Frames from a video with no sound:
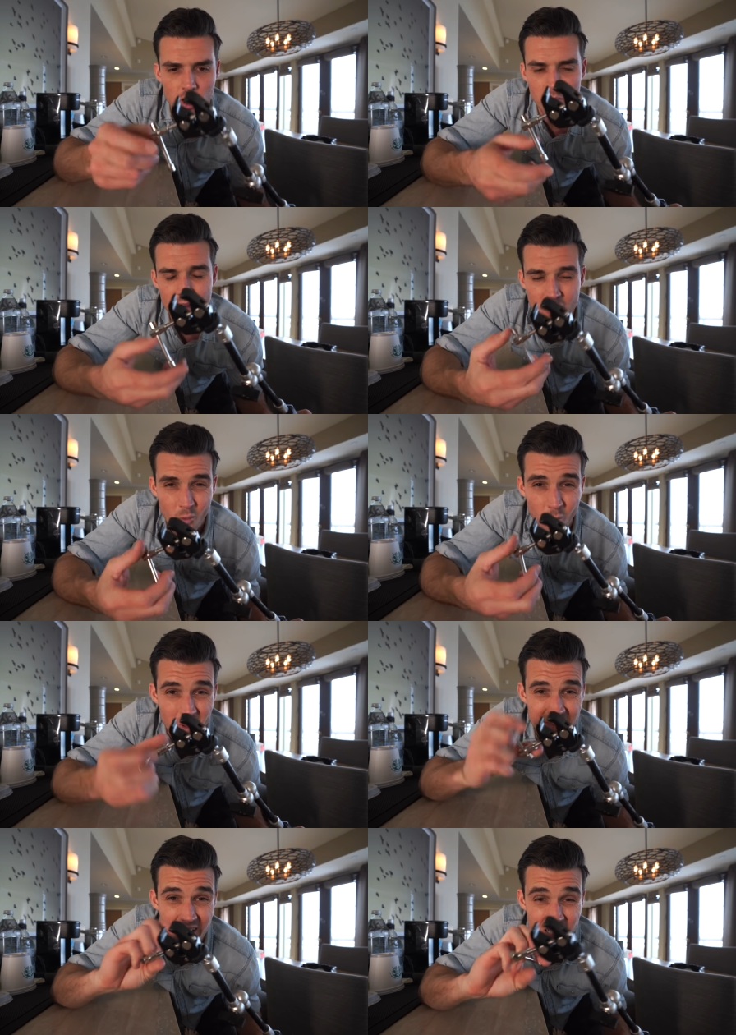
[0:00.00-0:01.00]
arm
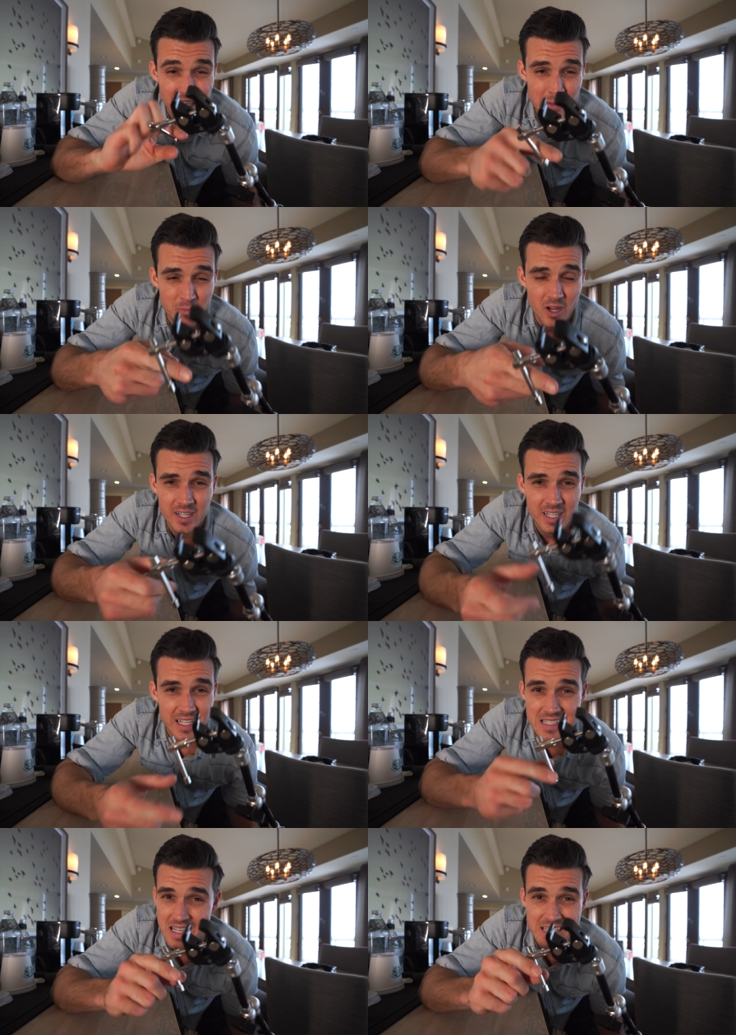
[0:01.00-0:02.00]
with a clamp on it
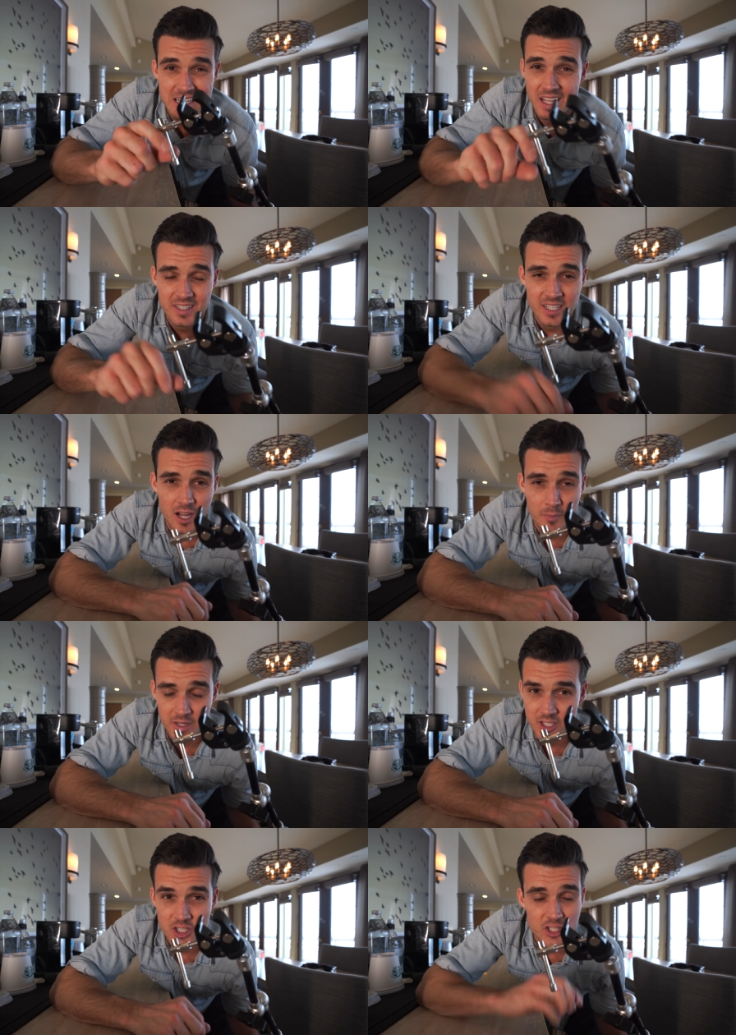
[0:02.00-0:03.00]
is a deadly
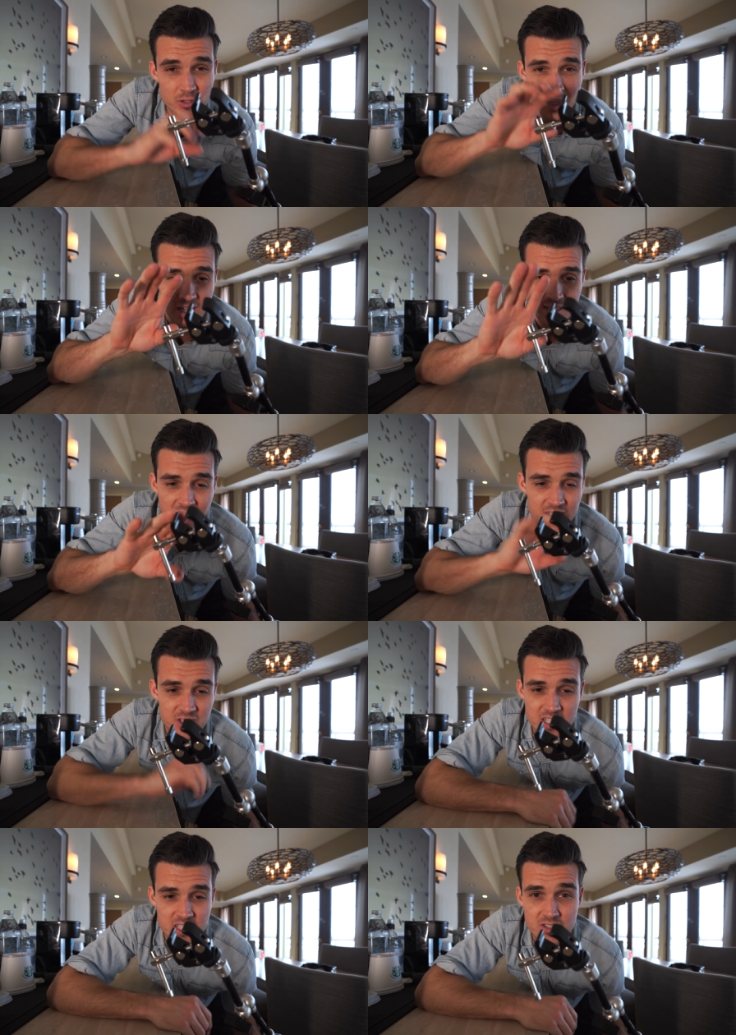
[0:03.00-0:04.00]
combination. You can
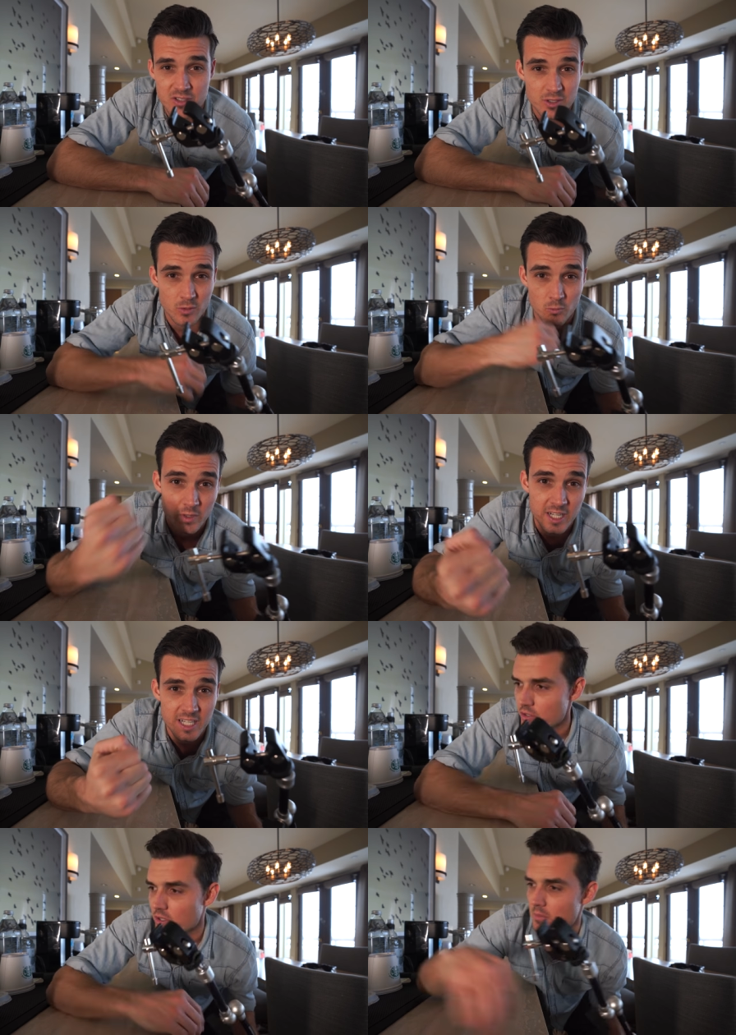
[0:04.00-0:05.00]
attach this to your
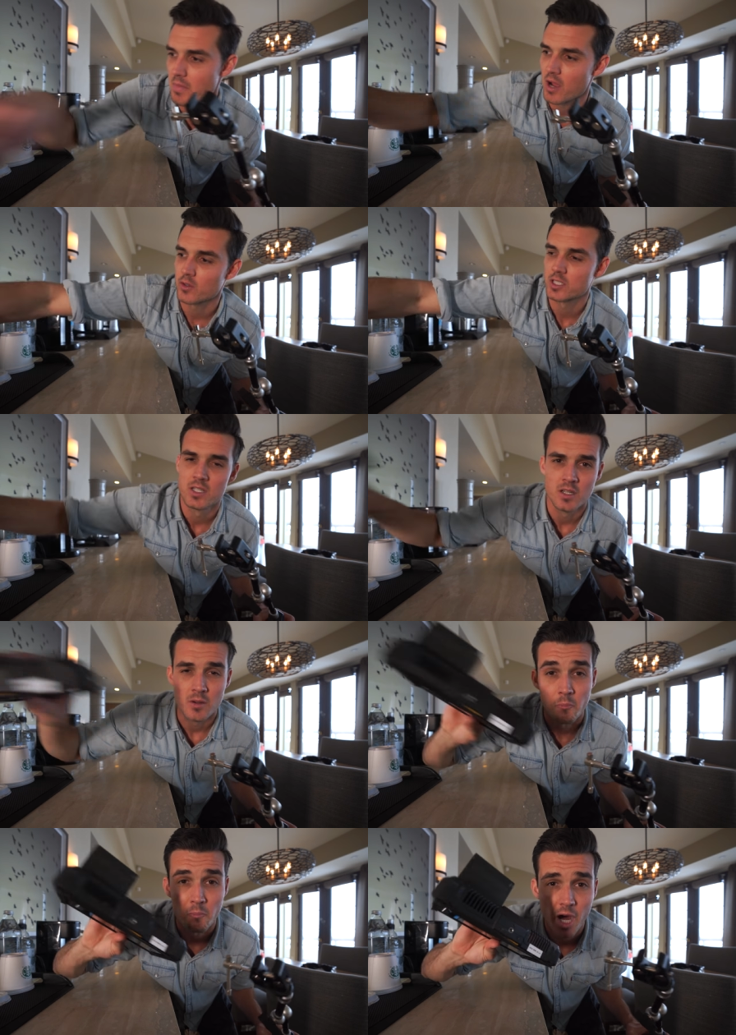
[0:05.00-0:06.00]
rig. You can mount
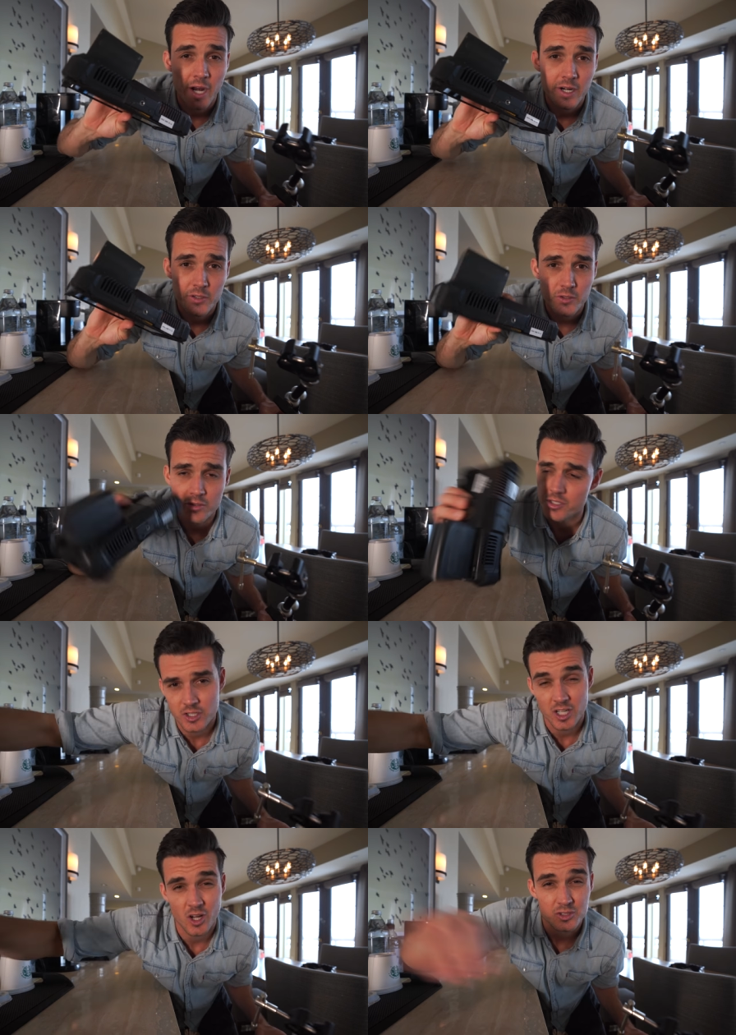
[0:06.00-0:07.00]
monitors.
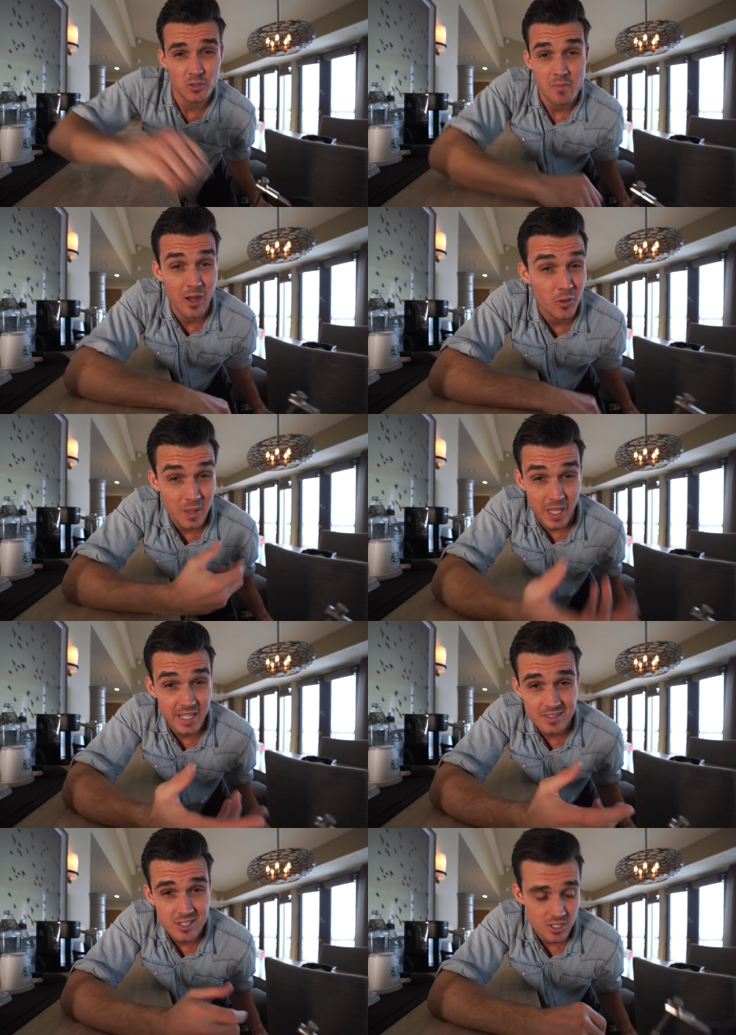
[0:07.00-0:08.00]
You can also mount
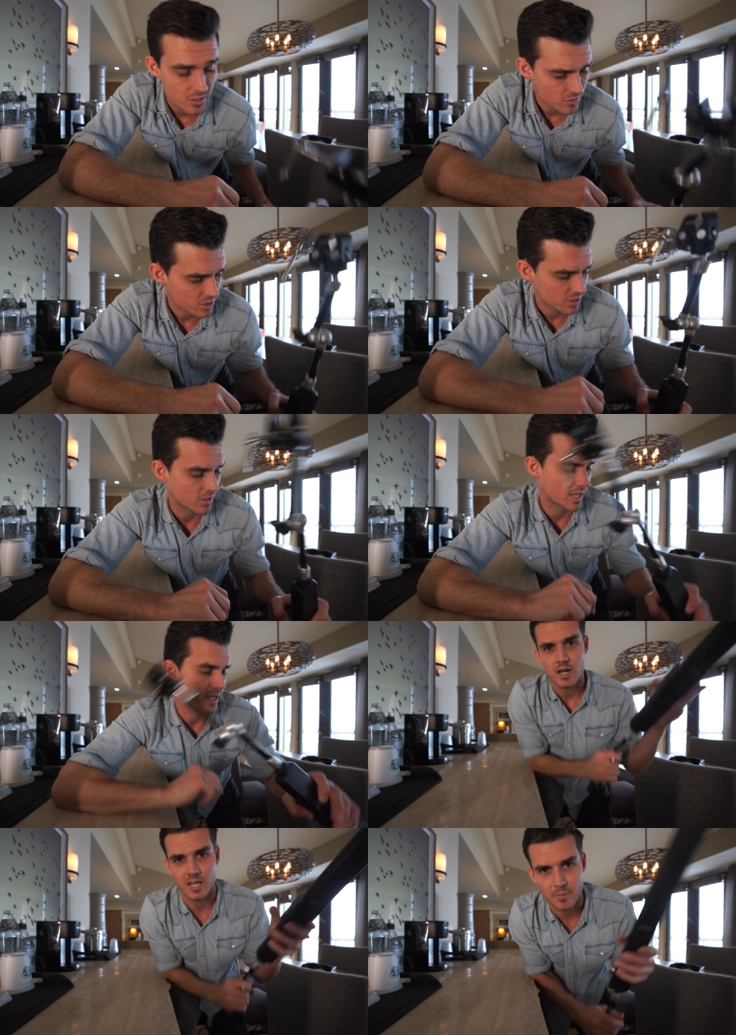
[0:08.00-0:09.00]
lights too. So
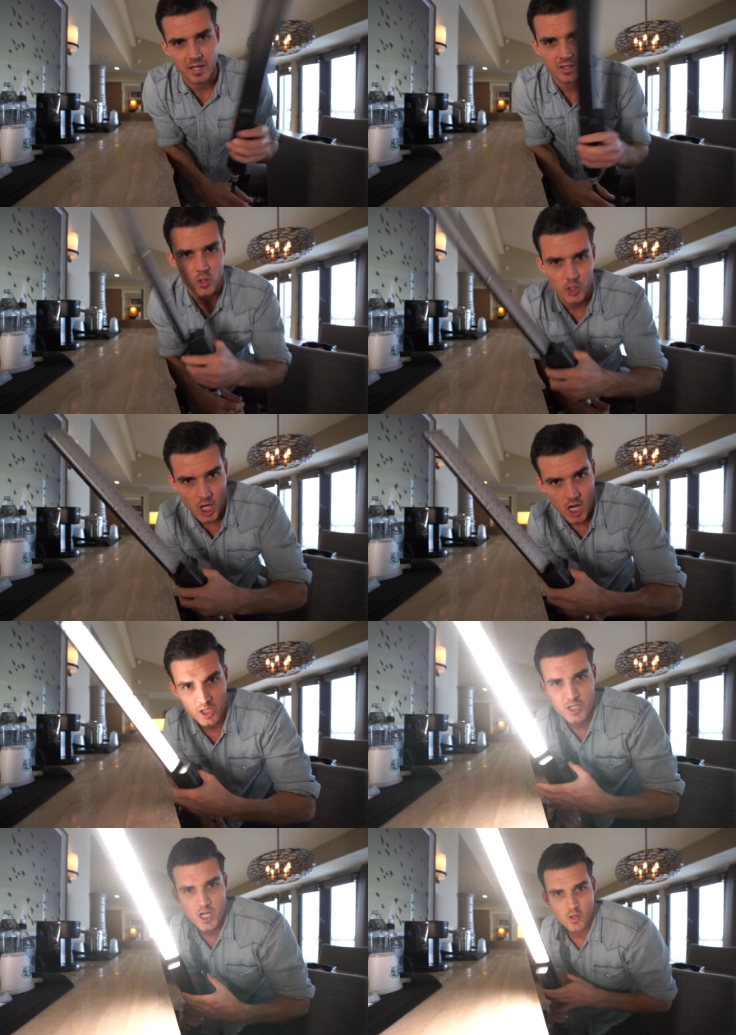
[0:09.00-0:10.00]
like I got my little
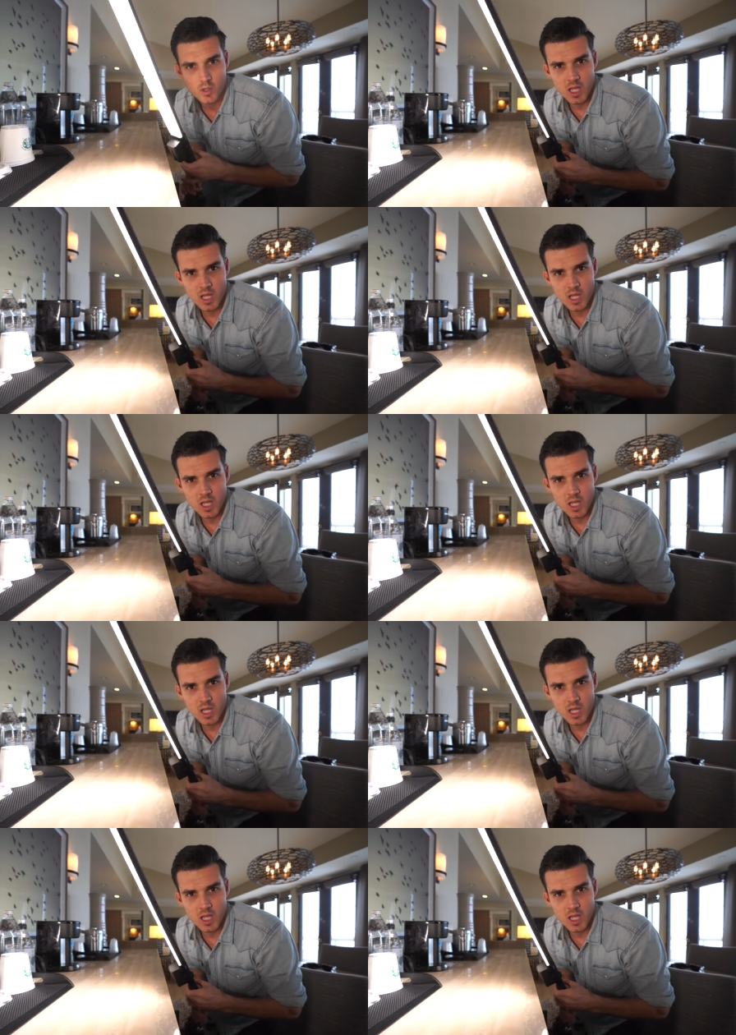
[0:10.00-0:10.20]
Yongnuo